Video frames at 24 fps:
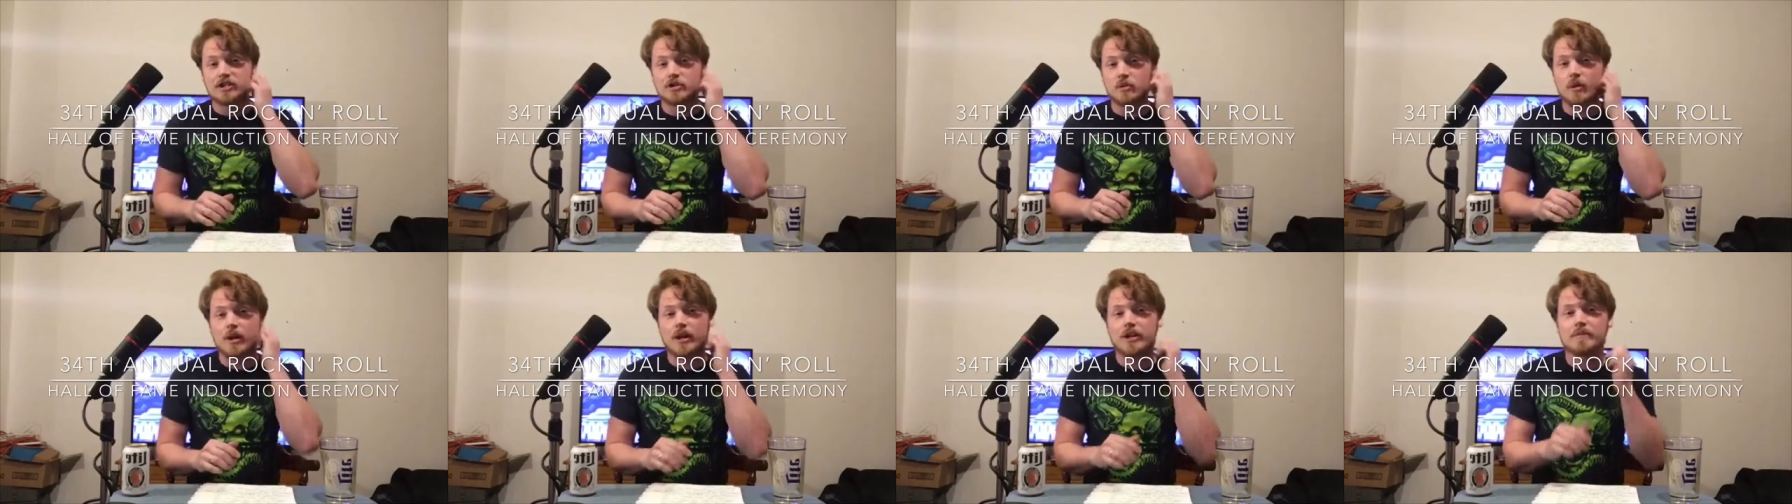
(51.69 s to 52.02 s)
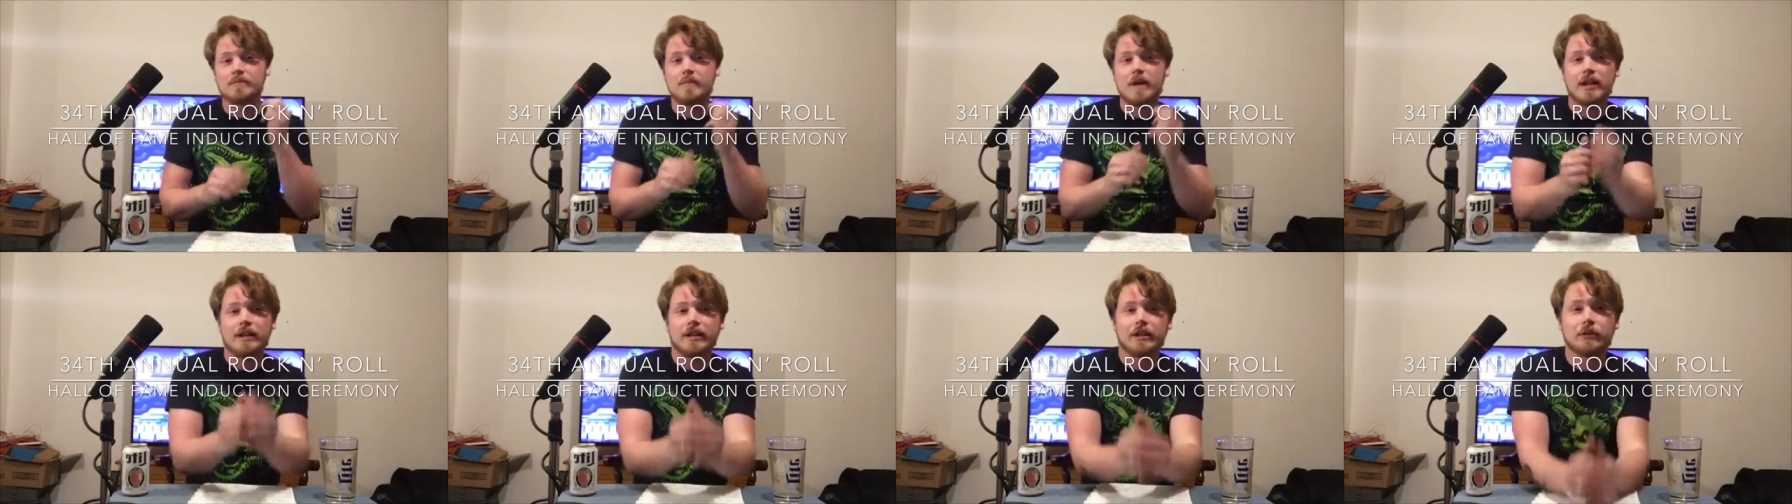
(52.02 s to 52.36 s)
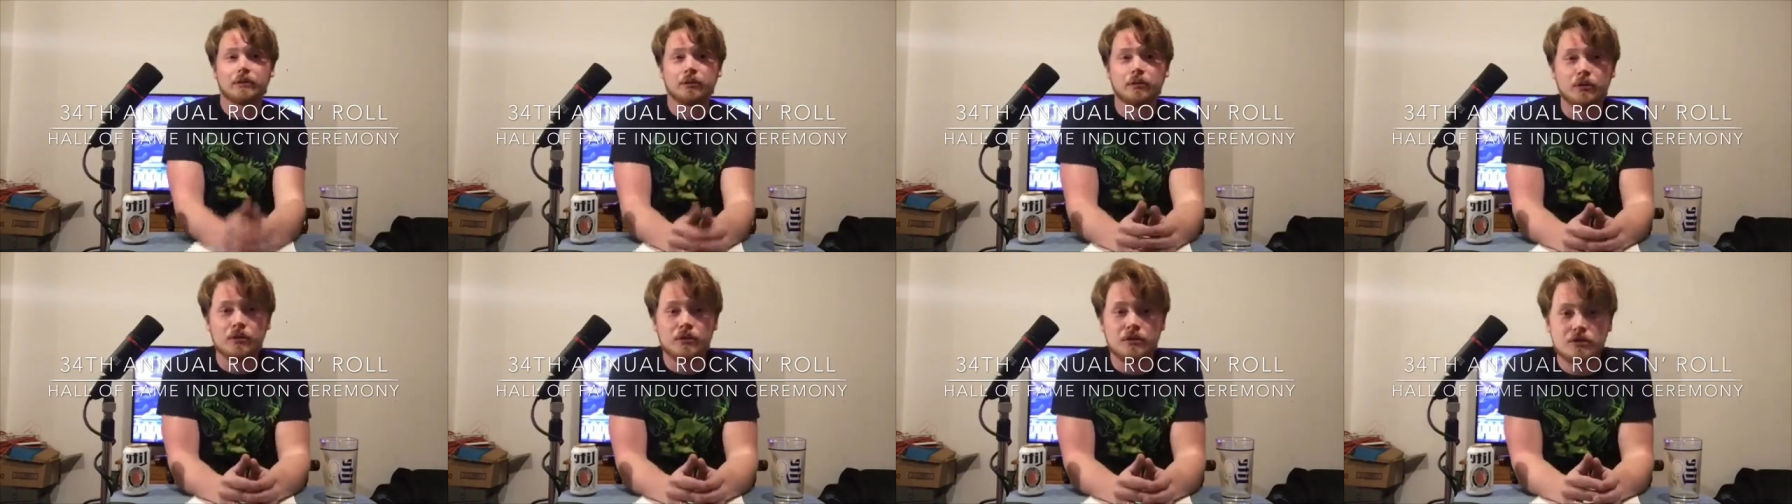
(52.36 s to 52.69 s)
to watch Mötley
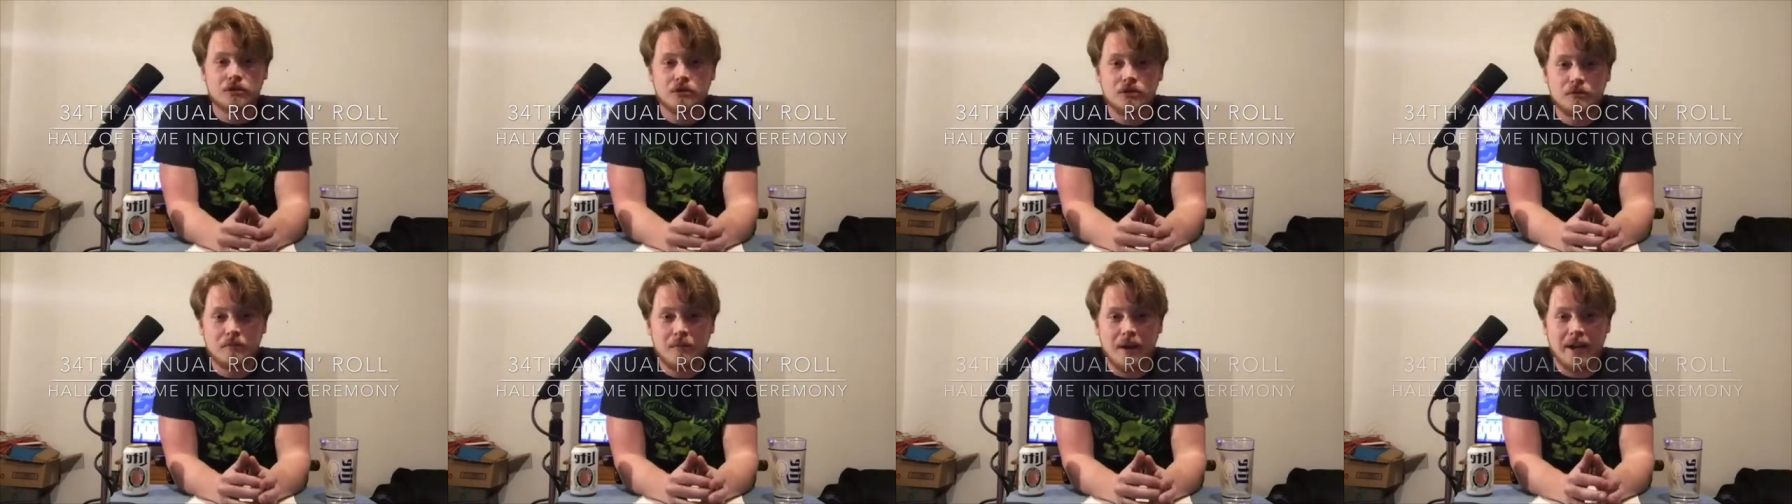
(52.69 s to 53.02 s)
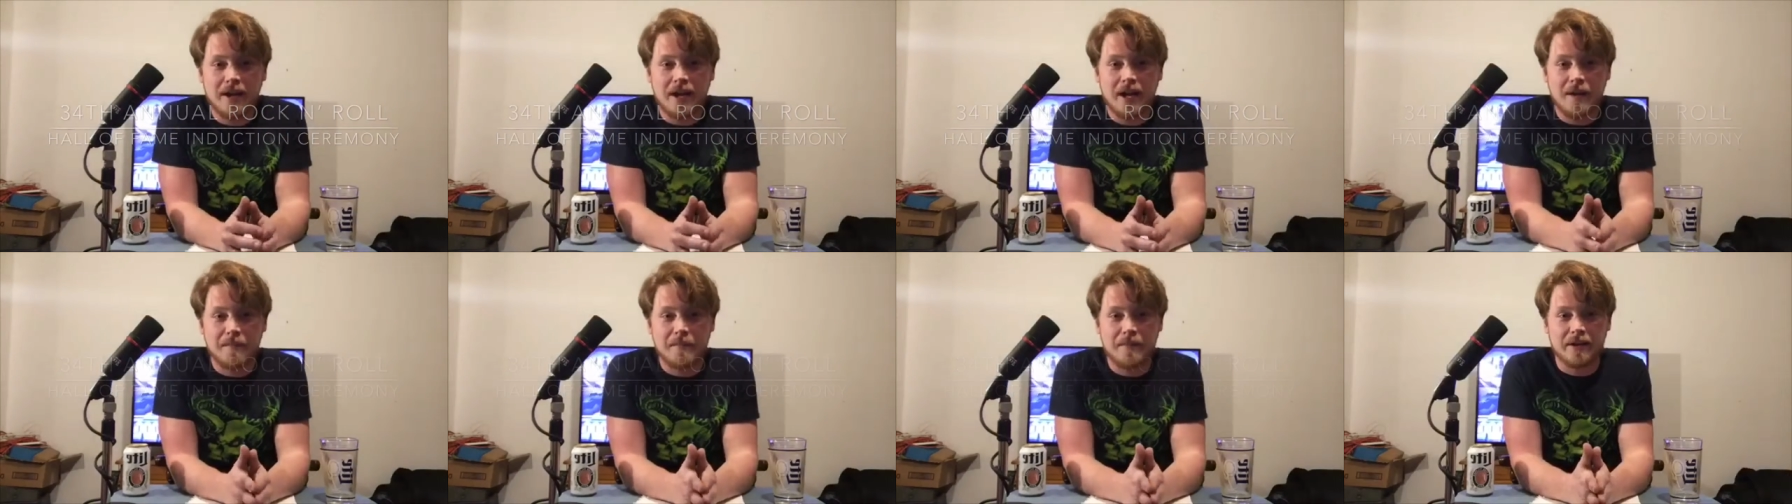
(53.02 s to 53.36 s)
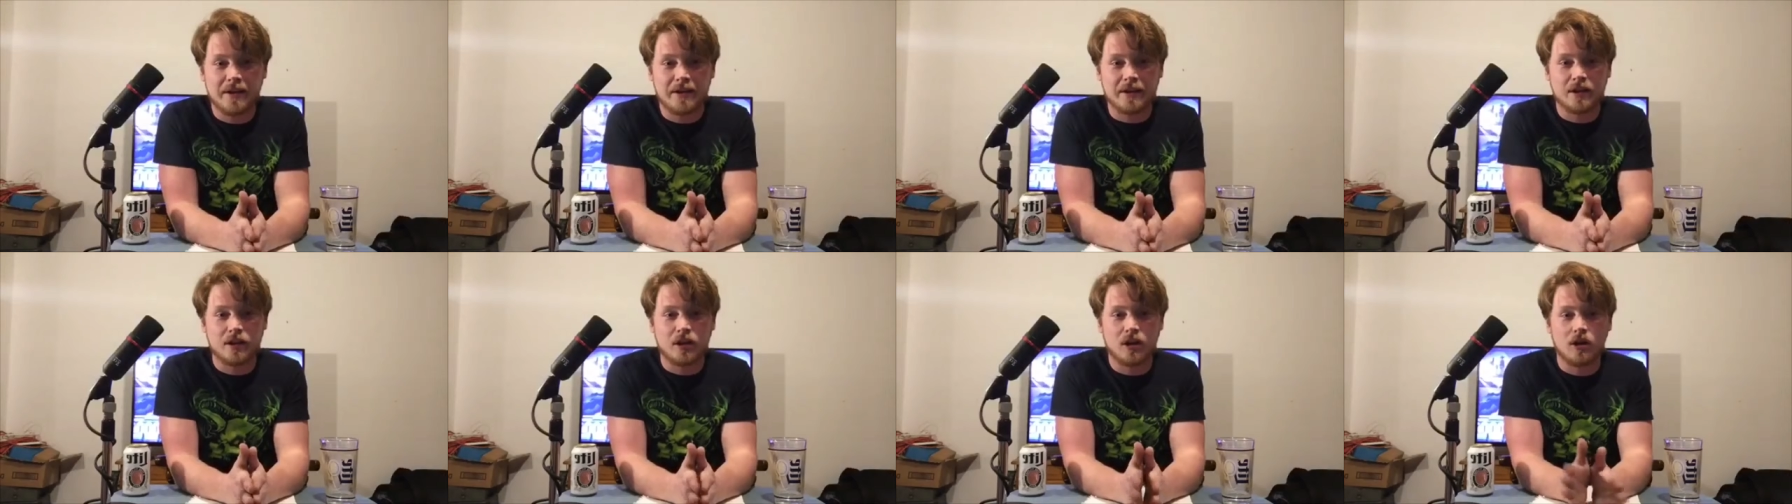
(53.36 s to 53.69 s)
Crüe's new
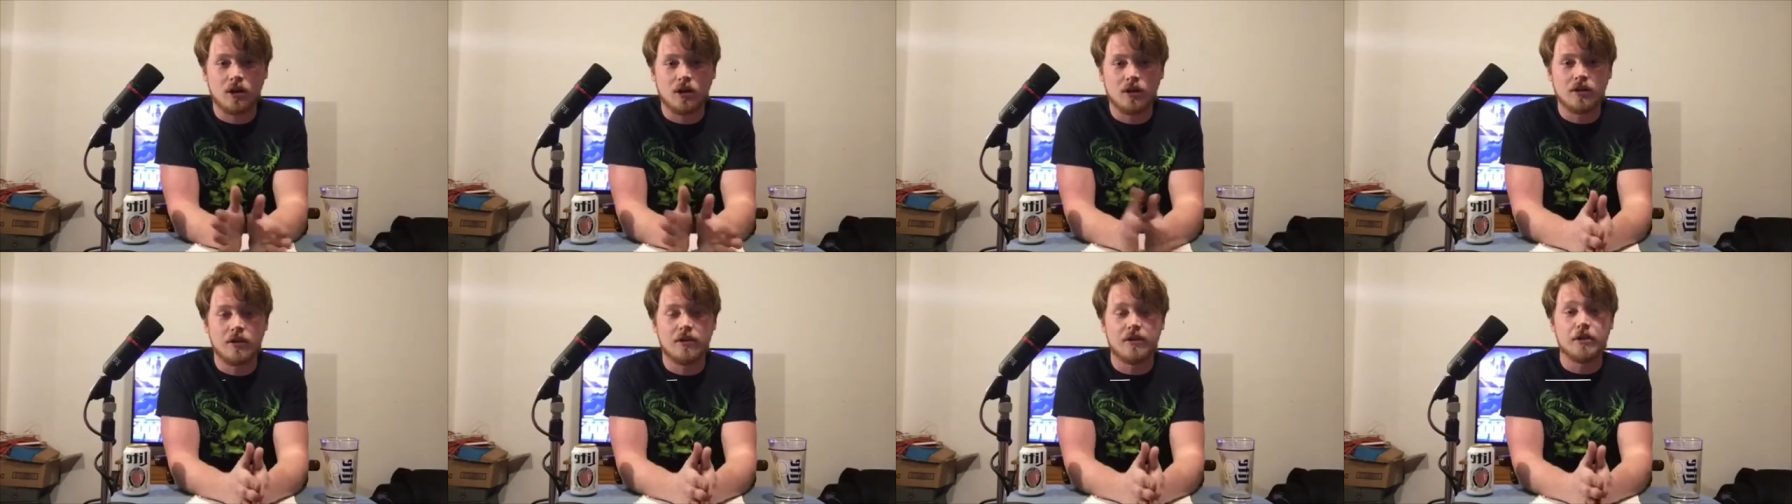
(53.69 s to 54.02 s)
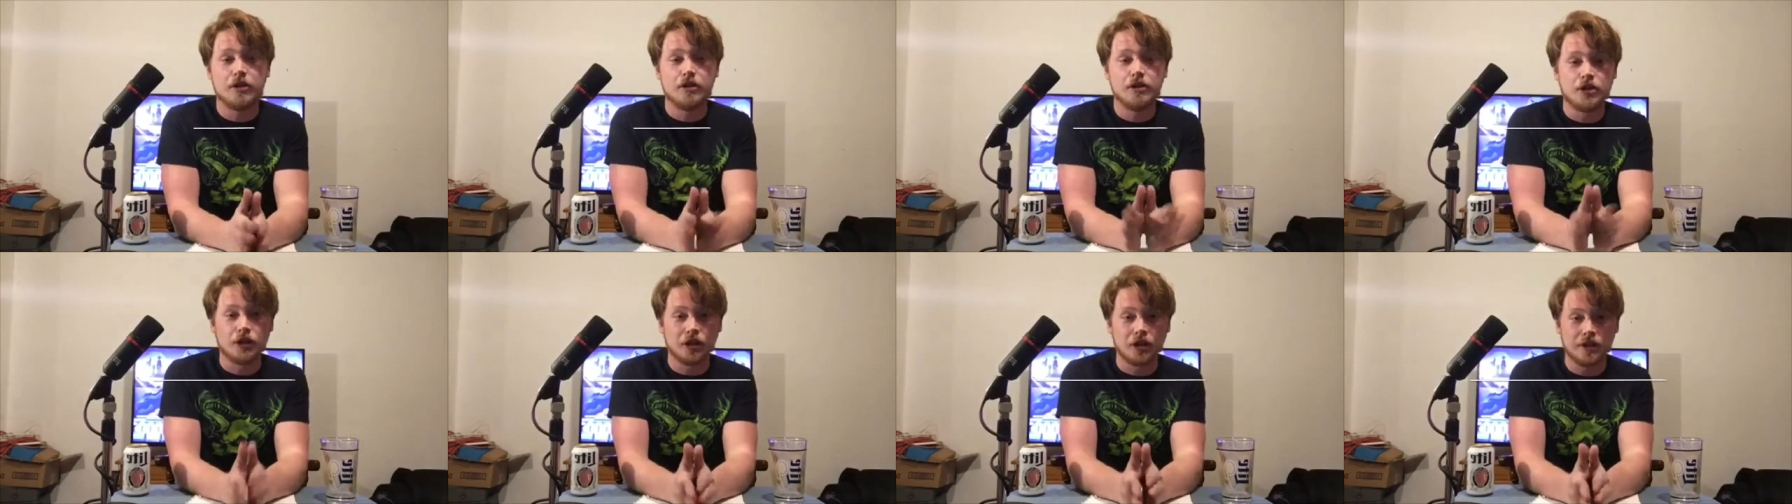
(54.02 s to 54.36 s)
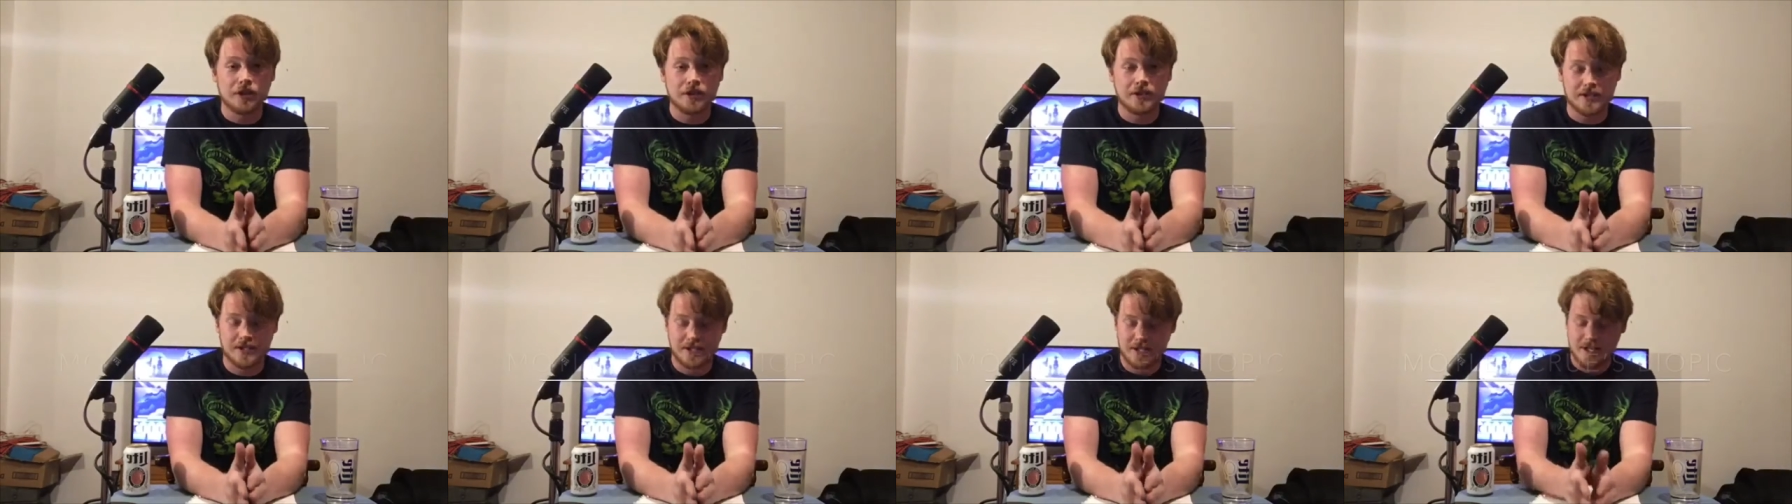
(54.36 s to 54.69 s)
biopic called The
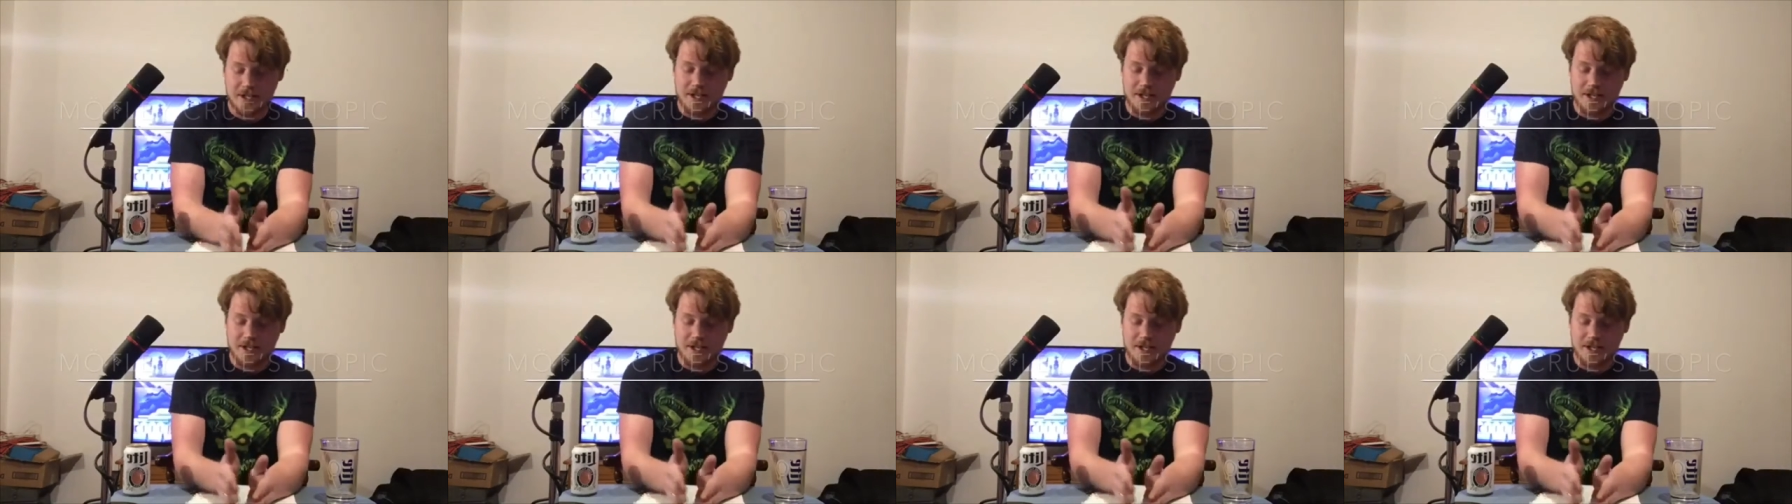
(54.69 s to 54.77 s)
Dirt.